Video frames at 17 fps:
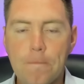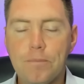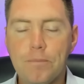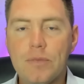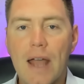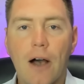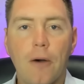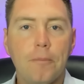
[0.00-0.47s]

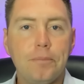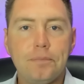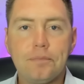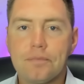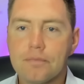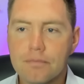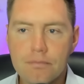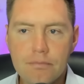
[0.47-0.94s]
Now,
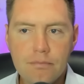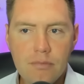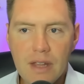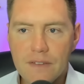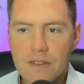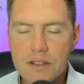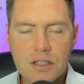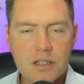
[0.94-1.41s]

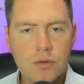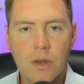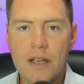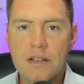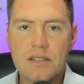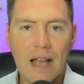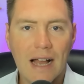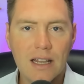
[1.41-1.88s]
this is
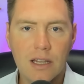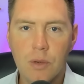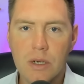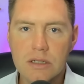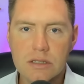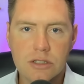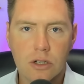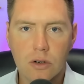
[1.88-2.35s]
exactly
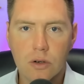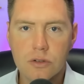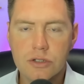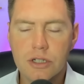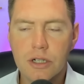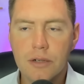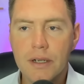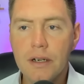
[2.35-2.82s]
what
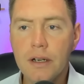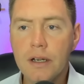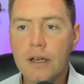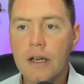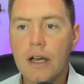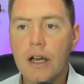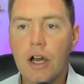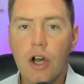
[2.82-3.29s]
Circle's doing.
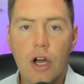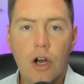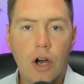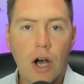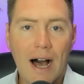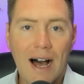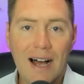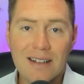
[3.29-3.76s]

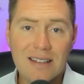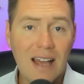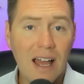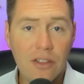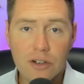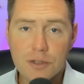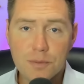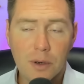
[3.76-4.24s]

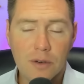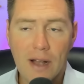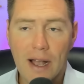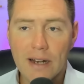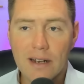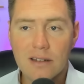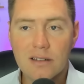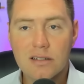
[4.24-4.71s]
Tether's
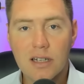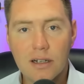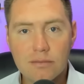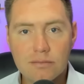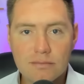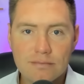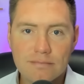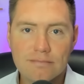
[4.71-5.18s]
providing
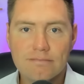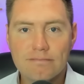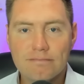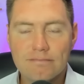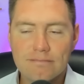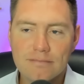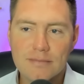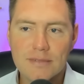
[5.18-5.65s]
some,
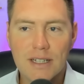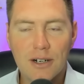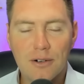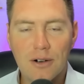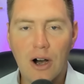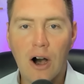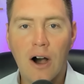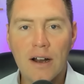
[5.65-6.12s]
you
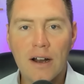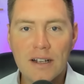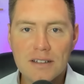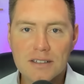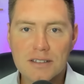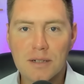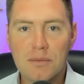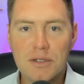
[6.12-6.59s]
know,
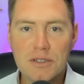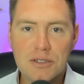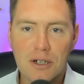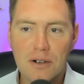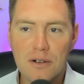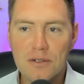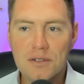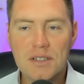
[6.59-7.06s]
audits, some
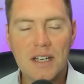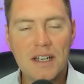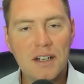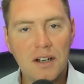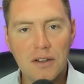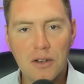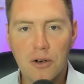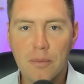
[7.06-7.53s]
reserves, and
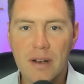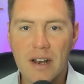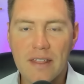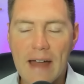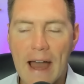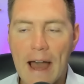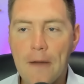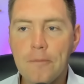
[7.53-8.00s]
a little bit of
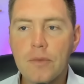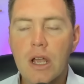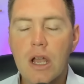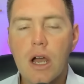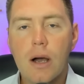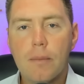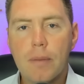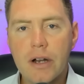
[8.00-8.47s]
that.
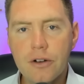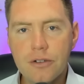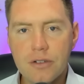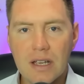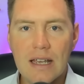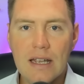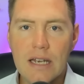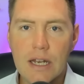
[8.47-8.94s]
But here's a
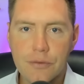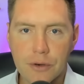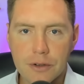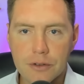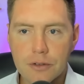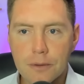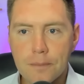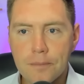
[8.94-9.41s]
key
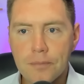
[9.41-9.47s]
difference.